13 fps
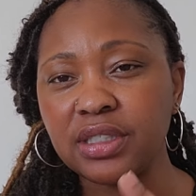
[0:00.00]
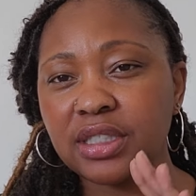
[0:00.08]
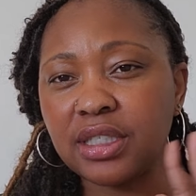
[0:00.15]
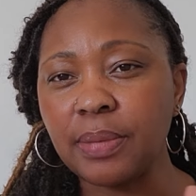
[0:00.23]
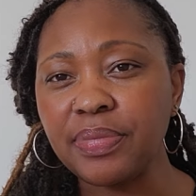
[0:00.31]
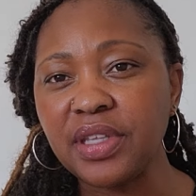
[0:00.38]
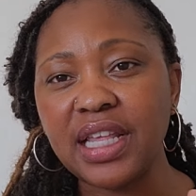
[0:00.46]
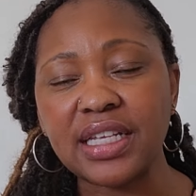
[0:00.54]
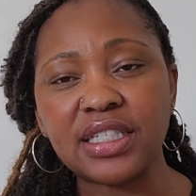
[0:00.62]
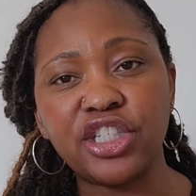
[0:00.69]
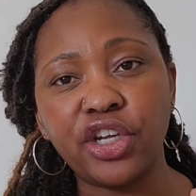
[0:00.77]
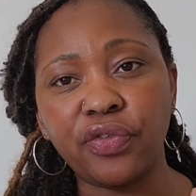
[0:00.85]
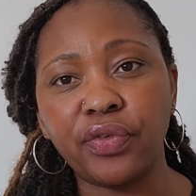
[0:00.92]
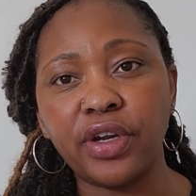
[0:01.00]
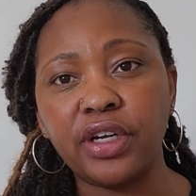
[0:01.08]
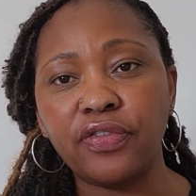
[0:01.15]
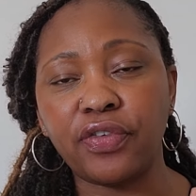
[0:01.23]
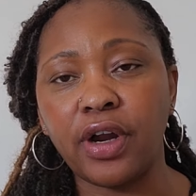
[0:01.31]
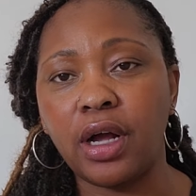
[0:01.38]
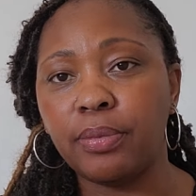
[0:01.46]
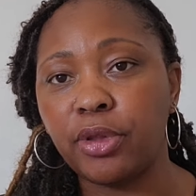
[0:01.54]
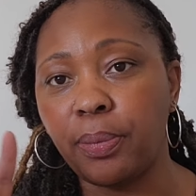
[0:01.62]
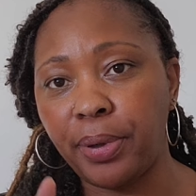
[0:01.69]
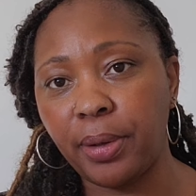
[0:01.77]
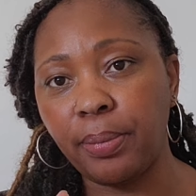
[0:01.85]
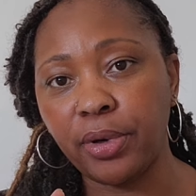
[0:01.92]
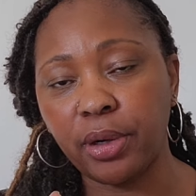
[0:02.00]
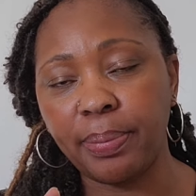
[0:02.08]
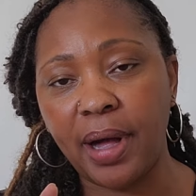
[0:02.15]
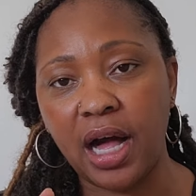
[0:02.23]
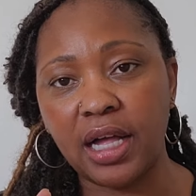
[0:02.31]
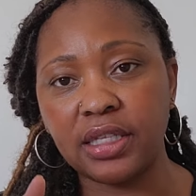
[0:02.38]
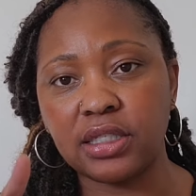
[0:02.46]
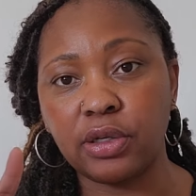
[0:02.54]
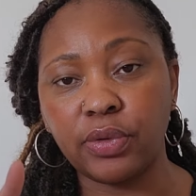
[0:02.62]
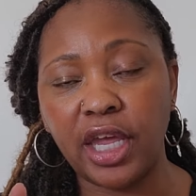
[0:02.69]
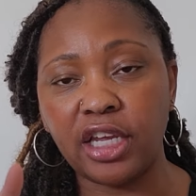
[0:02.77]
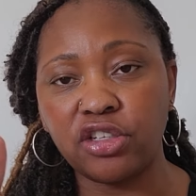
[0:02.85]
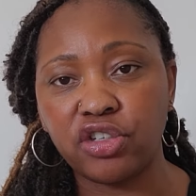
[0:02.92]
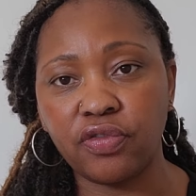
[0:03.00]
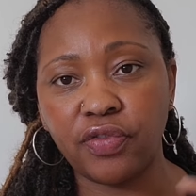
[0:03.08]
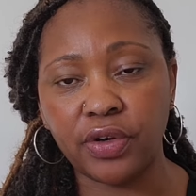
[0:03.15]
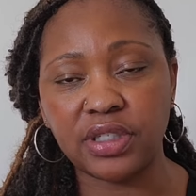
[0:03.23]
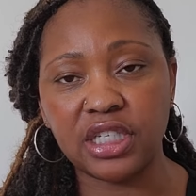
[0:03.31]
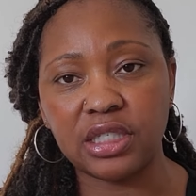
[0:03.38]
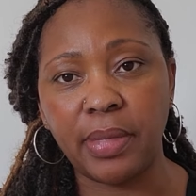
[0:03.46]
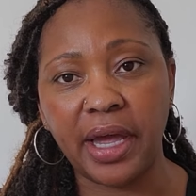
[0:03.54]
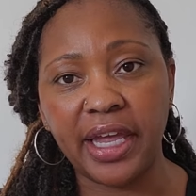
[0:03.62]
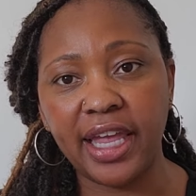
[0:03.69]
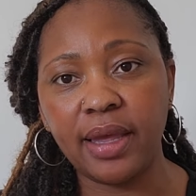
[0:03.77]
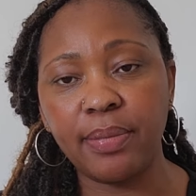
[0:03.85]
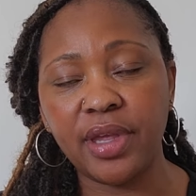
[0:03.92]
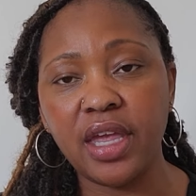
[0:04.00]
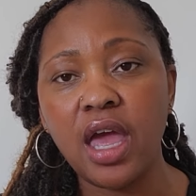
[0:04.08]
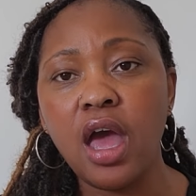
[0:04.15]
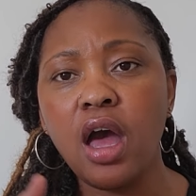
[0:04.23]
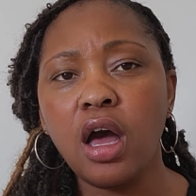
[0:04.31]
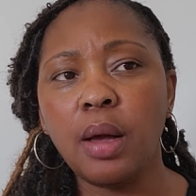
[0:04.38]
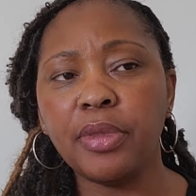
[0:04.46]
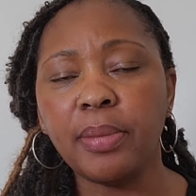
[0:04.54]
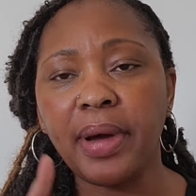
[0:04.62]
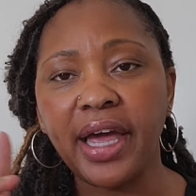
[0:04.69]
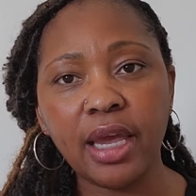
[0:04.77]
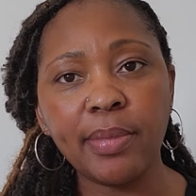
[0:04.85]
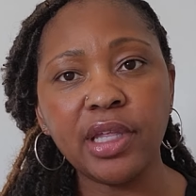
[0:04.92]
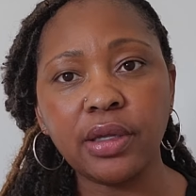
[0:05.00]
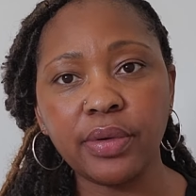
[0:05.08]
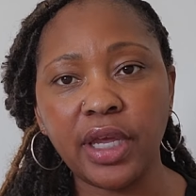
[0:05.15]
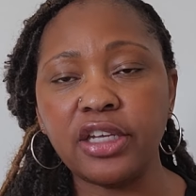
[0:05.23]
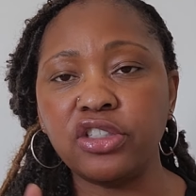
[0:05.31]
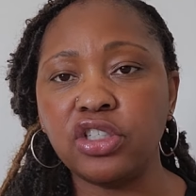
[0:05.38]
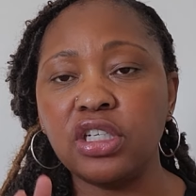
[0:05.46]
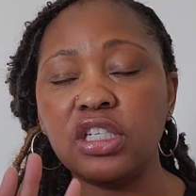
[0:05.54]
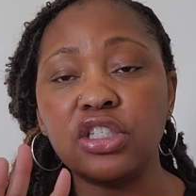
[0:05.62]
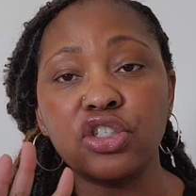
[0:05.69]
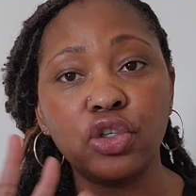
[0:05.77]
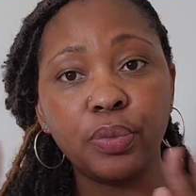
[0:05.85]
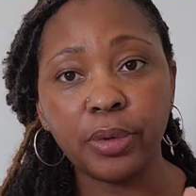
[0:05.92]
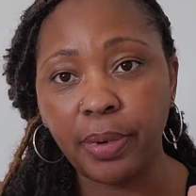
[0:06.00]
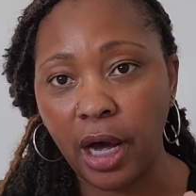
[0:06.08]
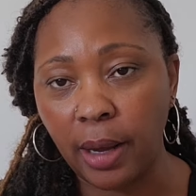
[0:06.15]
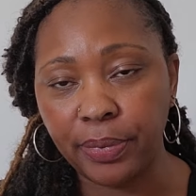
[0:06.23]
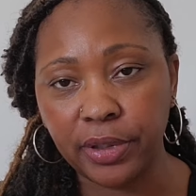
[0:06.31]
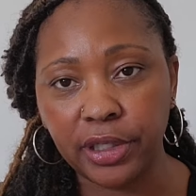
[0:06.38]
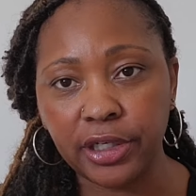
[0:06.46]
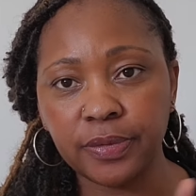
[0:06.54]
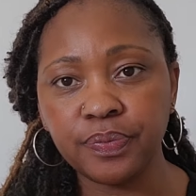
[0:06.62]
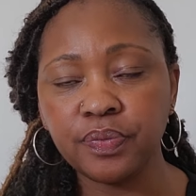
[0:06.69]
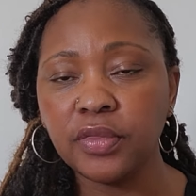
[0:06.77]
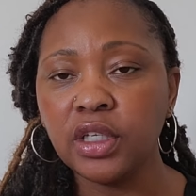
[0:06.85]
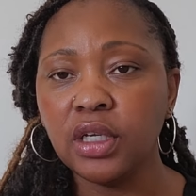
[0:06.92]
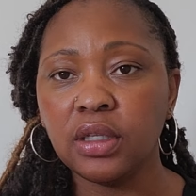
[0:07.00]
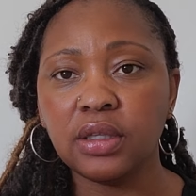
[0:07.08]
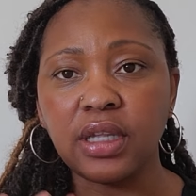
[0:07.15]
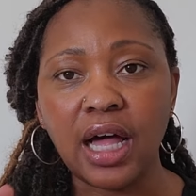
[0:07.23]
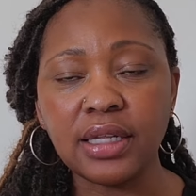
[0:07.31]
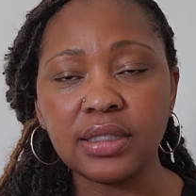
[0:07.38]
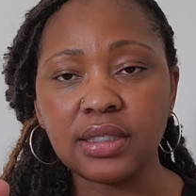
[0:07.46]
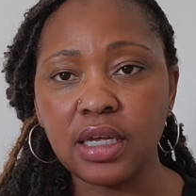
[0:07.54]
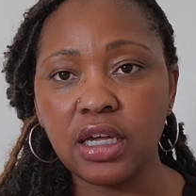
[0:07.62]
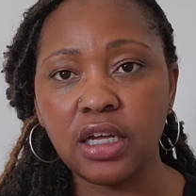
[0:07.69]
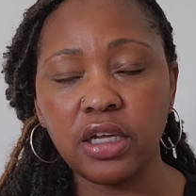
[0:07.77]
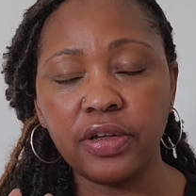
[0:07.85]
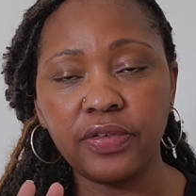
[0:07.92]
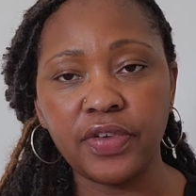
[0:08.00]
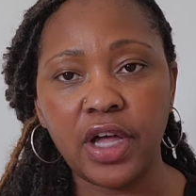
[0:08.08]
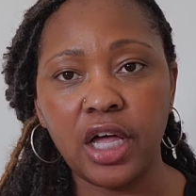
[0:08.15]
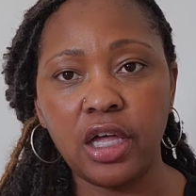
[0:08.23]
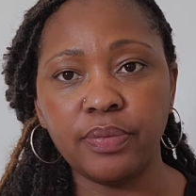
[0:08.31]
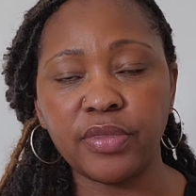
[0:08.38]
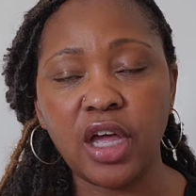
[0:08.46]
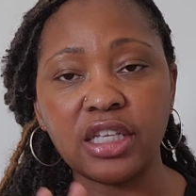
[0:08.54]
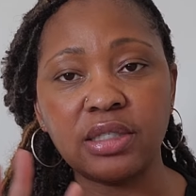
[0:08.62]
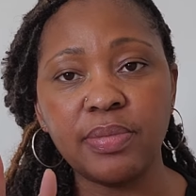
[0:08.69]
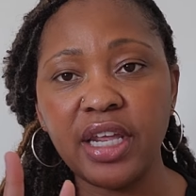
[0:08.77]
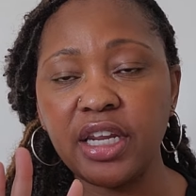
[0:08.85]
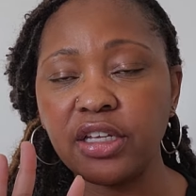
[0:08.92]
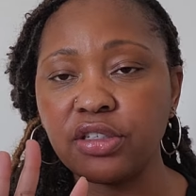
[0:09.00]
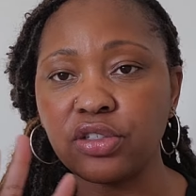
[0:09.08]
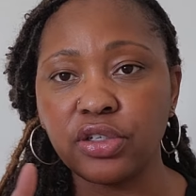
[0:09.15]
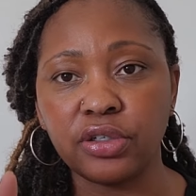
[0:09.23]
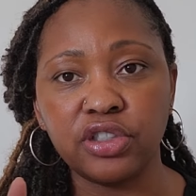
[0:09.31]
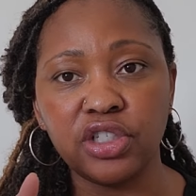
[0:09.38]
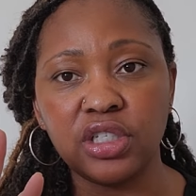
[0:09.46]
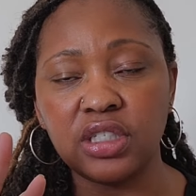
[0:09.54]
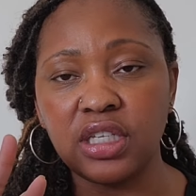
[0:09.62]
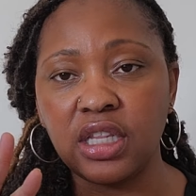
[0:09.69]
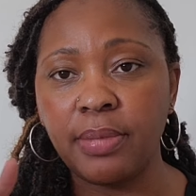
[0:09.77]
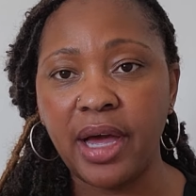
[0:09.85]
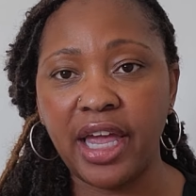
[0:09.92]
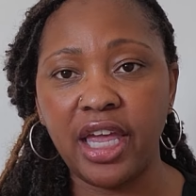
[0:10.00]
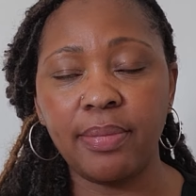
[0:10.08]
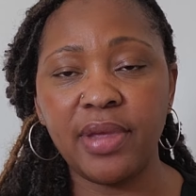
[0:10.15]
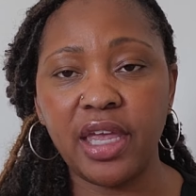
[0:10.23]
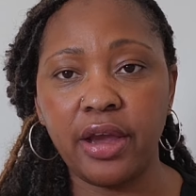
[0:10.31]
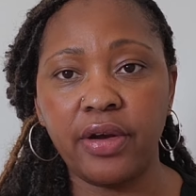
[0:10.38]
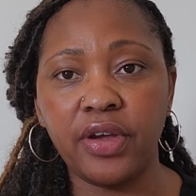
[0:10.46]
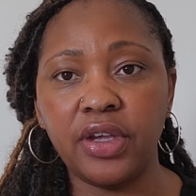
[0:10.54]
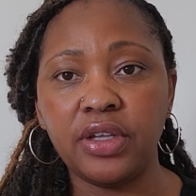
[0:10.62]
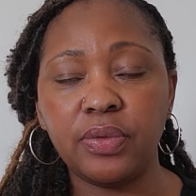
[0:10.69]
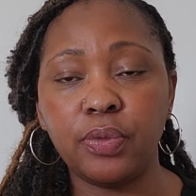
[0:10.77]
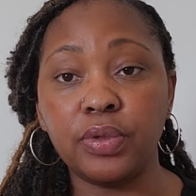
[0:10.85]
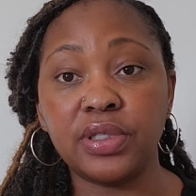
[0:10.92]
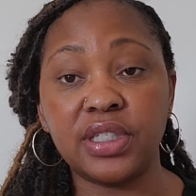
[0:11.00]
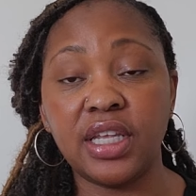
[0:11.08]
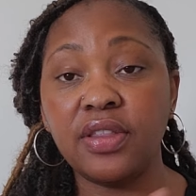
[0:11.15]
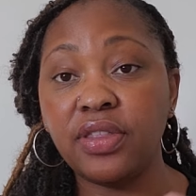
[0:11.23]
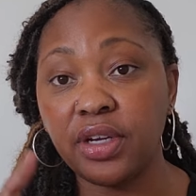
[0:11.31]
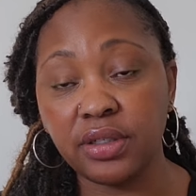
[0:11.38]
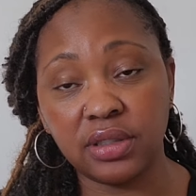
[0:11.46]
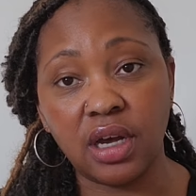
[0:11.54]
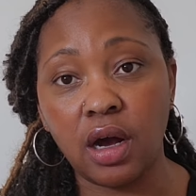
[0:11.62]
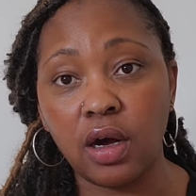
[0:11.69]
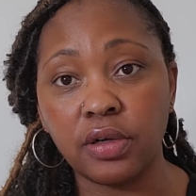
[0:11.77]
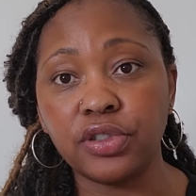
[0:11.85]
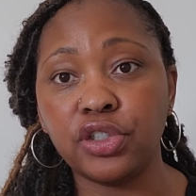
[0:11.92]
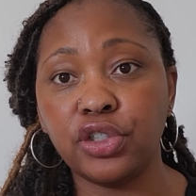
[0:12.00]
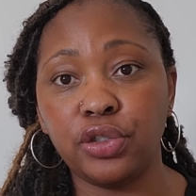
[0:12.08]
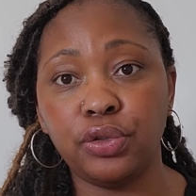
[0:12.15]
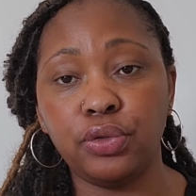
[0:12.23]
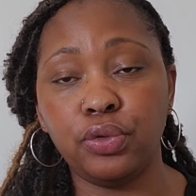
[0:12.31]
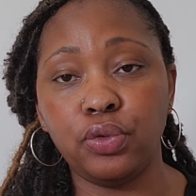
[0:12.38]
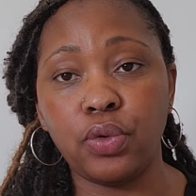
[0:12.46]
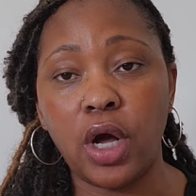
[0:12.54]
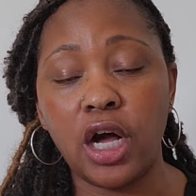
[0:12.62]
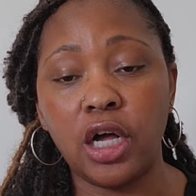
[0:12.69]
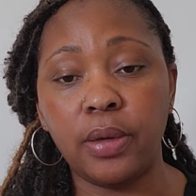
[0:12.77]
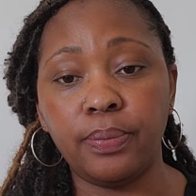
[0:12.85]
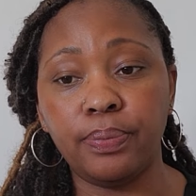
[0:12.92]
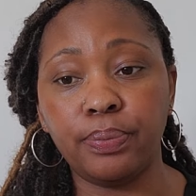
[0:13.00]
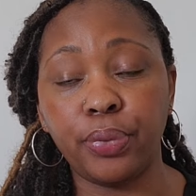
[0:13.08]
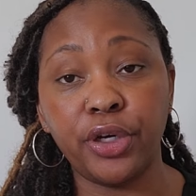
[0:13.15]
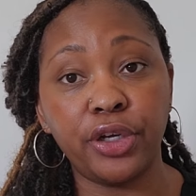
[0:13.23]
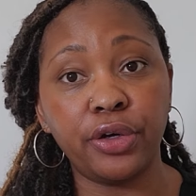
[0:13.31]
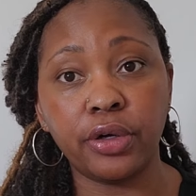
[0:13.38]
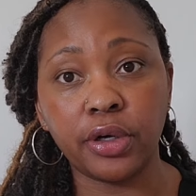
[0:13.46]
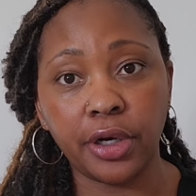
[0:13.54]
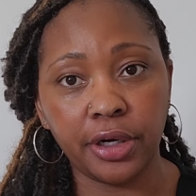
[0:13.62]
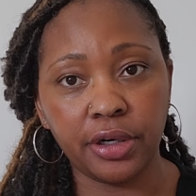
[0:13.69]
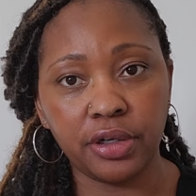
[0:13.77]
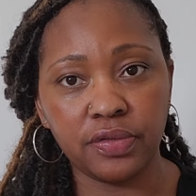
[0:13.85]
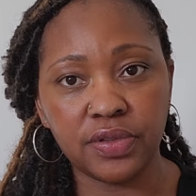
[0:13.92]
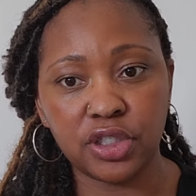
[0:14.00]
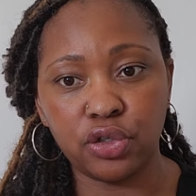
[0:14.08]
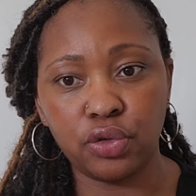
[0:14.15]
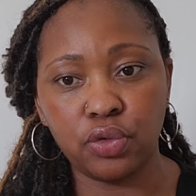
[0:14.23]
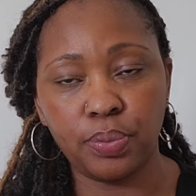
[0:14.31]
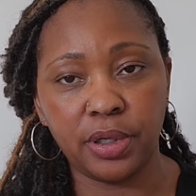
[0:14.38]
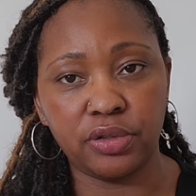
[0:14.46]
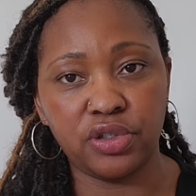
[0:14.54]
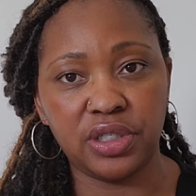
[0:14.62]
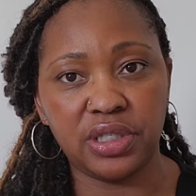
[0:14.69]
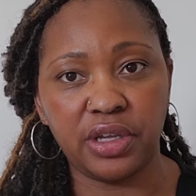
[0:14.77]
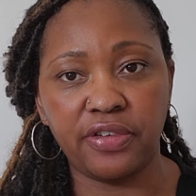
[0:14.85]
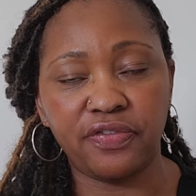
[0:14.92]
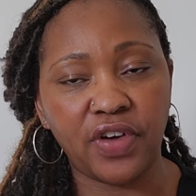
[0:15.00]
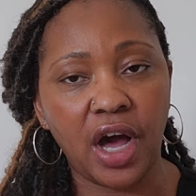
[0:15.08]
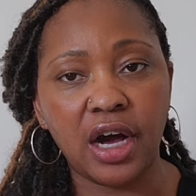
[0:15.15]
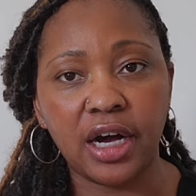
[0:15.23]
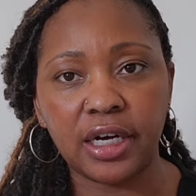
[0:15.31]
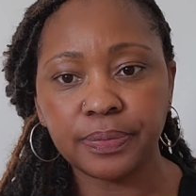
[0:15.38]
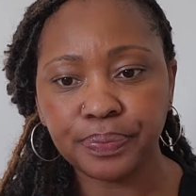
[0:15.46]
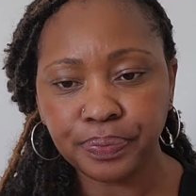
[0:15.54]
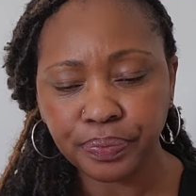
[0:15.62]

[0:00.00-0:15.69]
something that's different from the Pembroke Pines location versus Miami. The Miami location is super popular. Lots of cosmetic surgeons in the Miami area will send their dolls to Pretty Girl Curves to purchase their Faja.